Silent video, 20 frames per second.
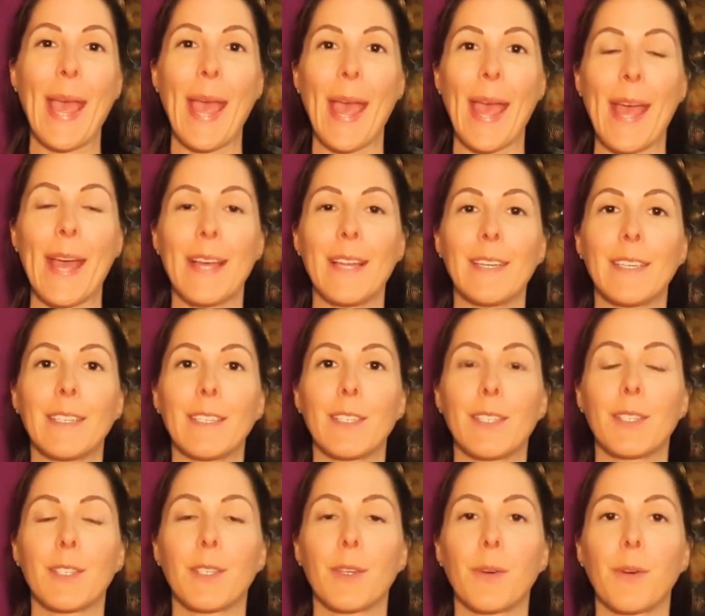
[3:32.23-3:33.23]
And
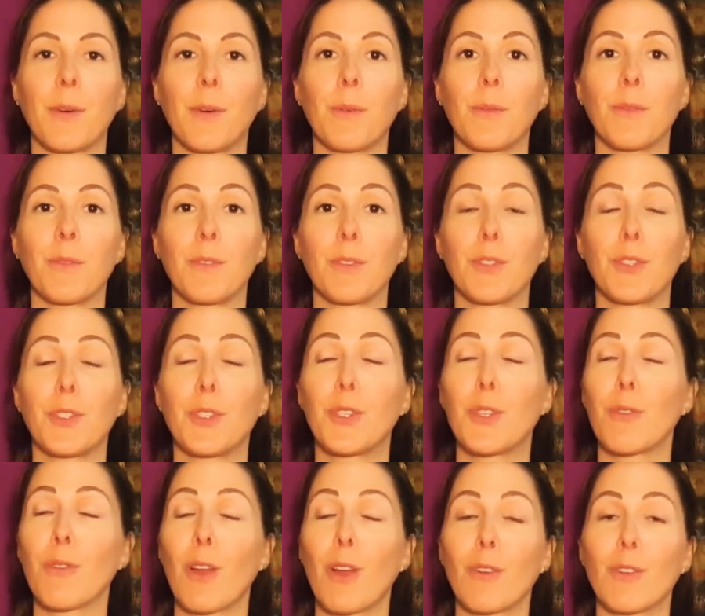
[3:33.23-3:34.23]
so
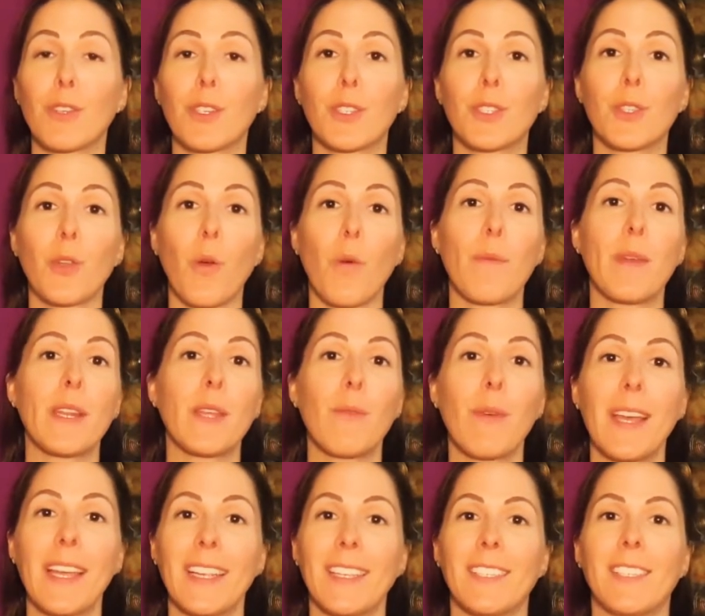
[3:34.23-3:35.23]
there are so many
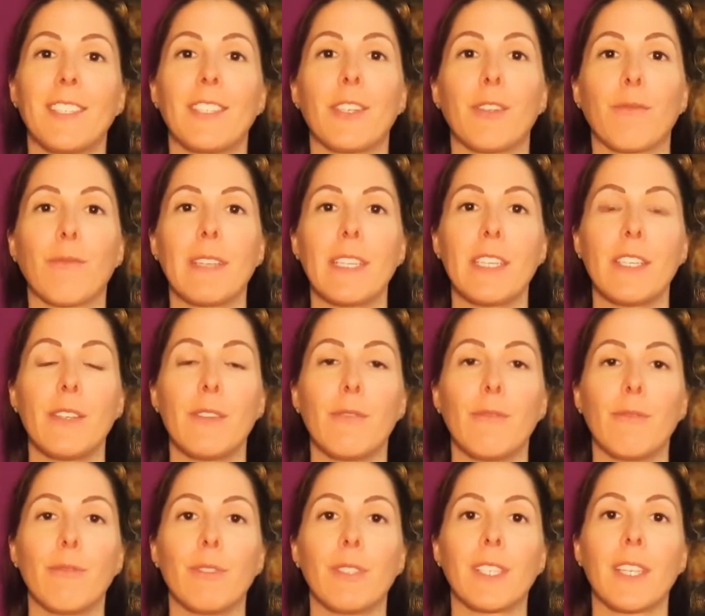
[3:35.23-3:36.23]
ways to
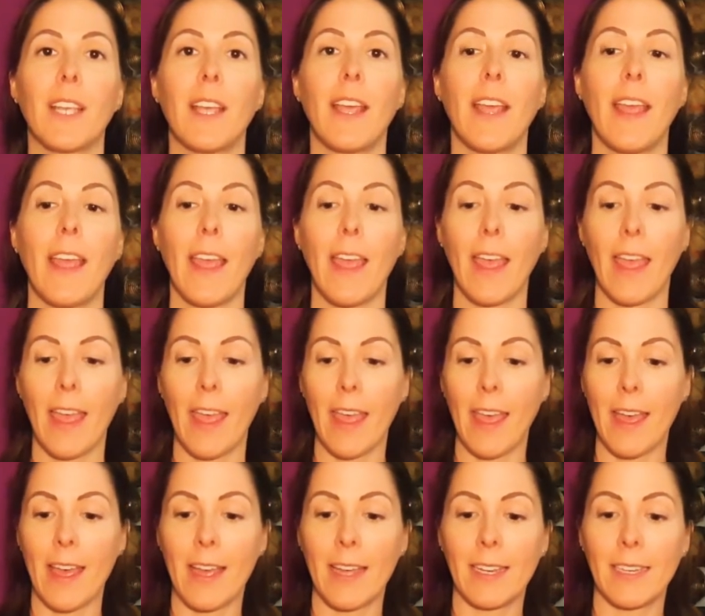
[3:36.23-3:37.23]
reuse.
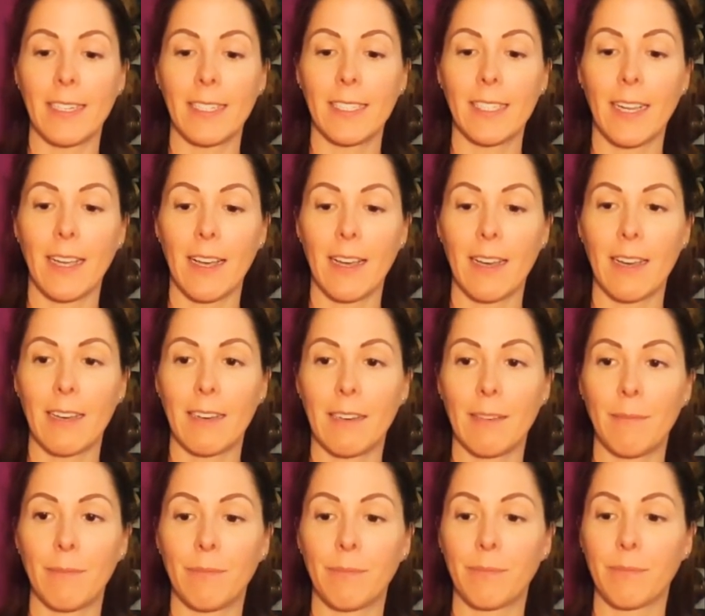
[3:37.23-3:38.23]
And
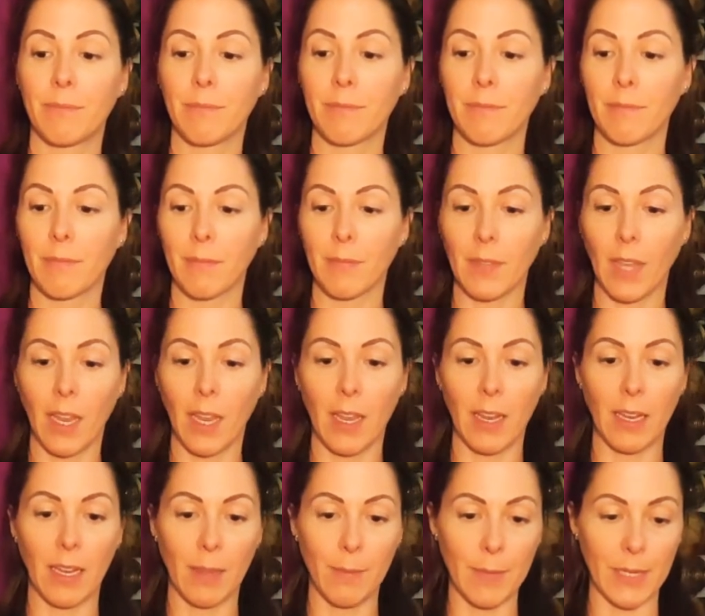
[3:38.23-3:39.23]

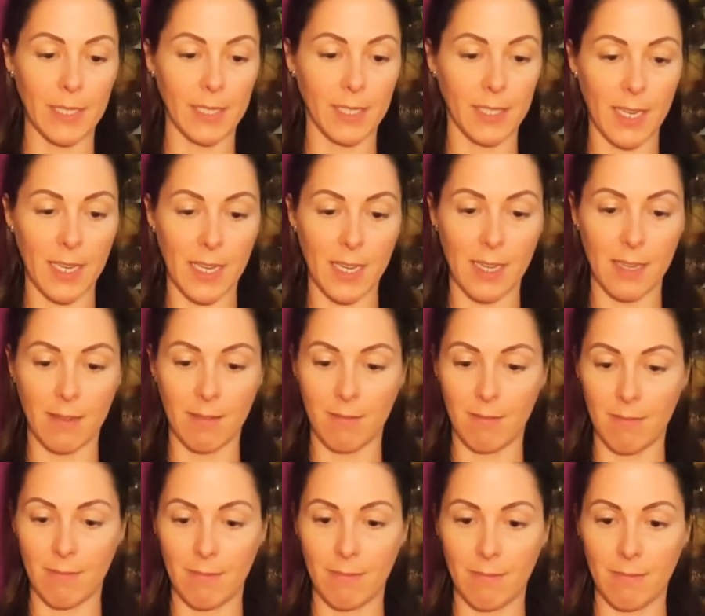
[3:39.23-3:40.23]
let me see.
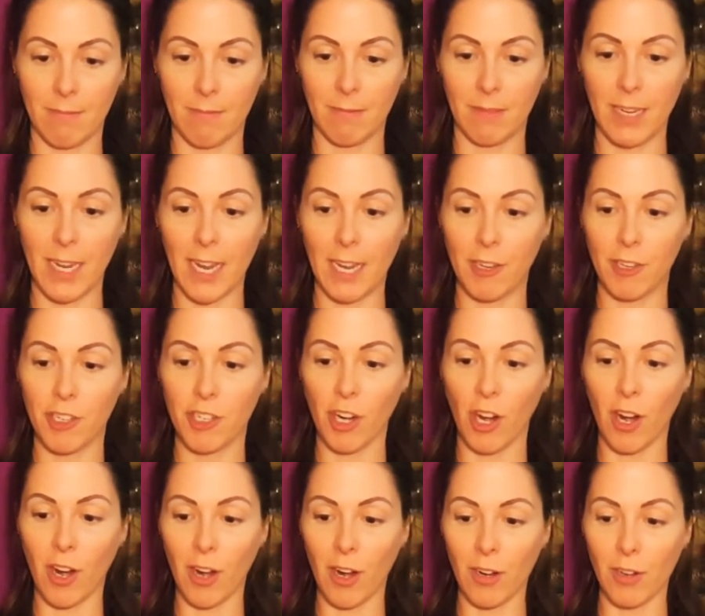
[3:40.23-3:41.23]
Yeah,
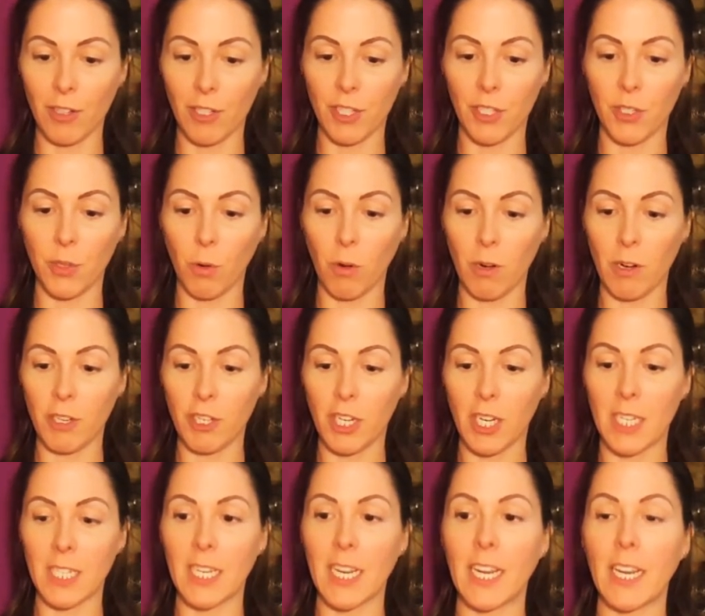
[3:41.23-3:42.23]
jars, storage
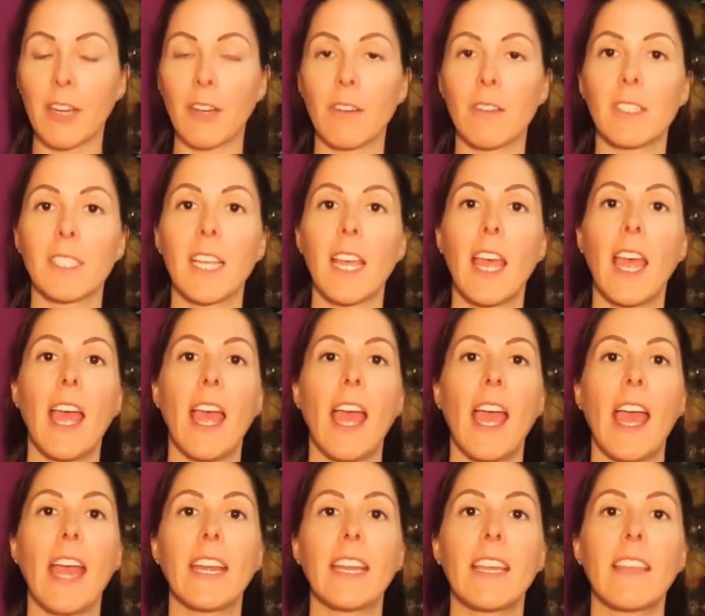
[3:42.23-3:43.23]
containers,
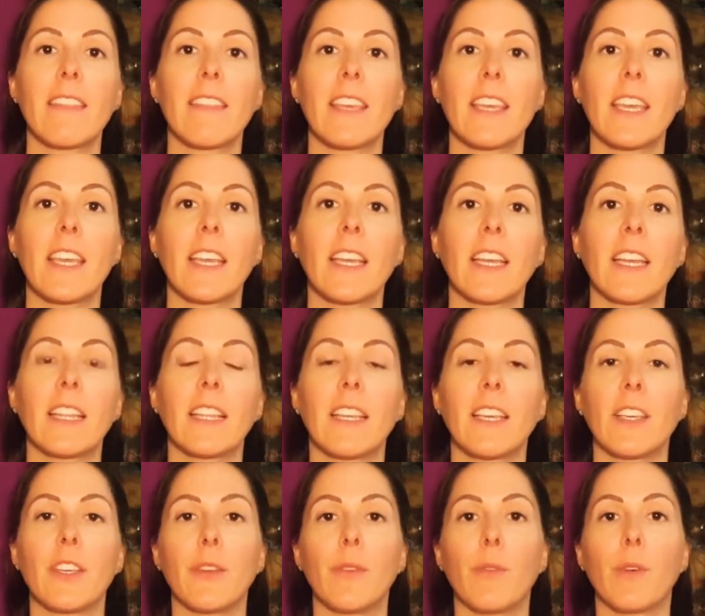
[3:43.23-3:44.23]
anything
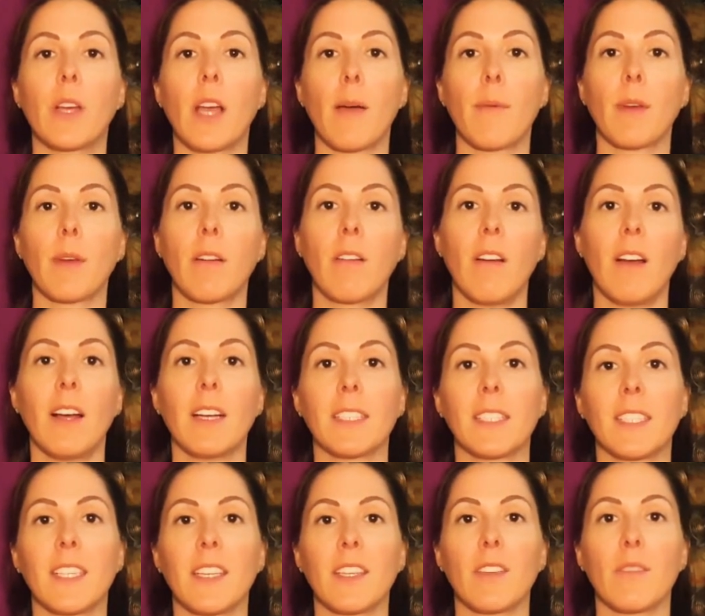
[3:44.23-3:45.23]
that you come across
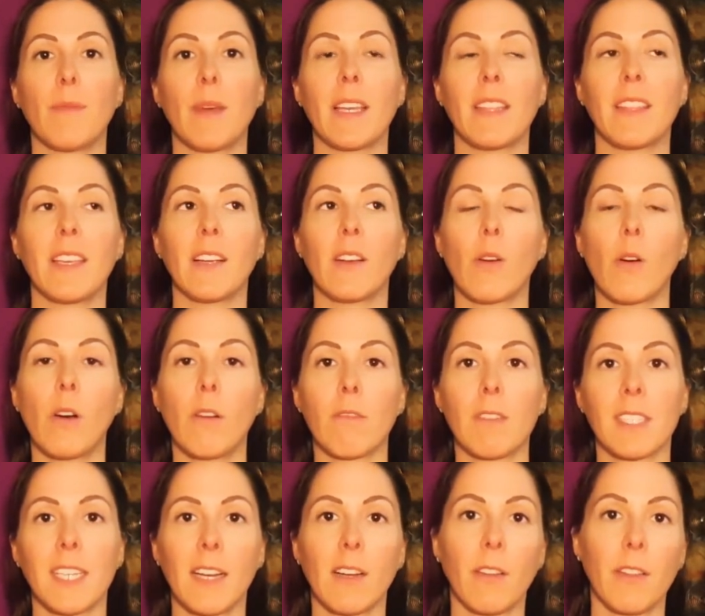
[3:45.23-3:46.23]
that you might think, oh, I'll
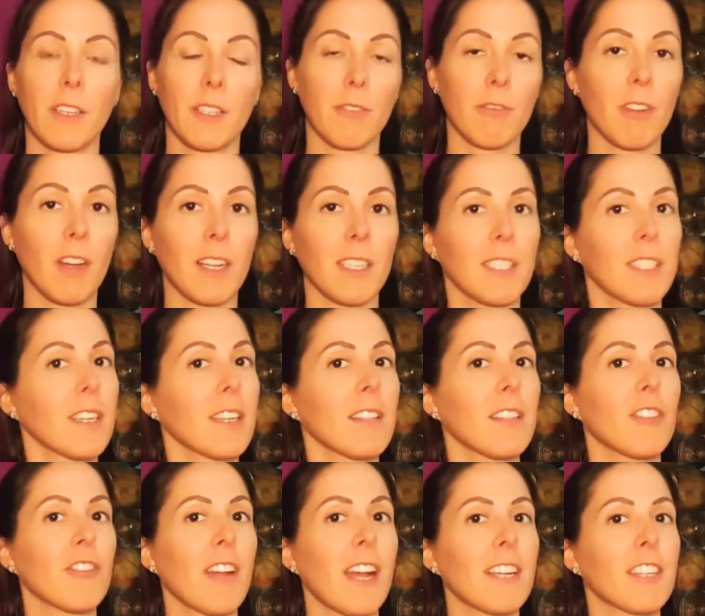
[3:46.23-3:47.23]
recycle this or toss it in
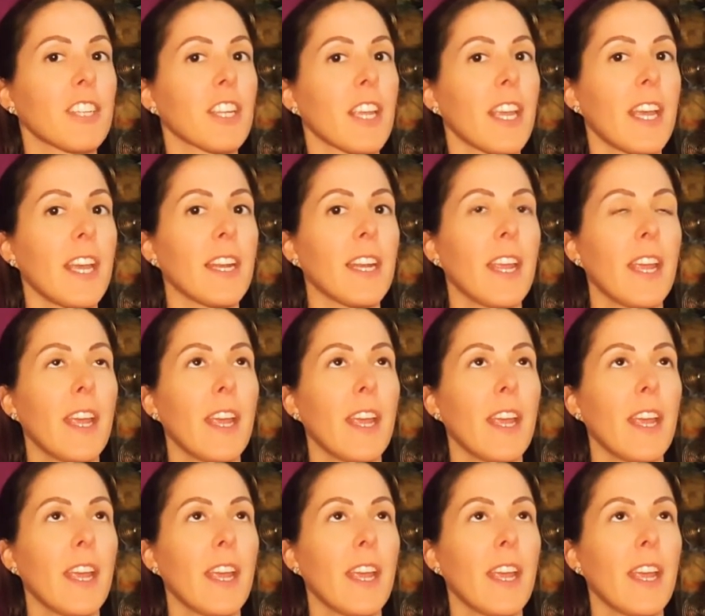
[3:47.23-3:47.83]
the trash can.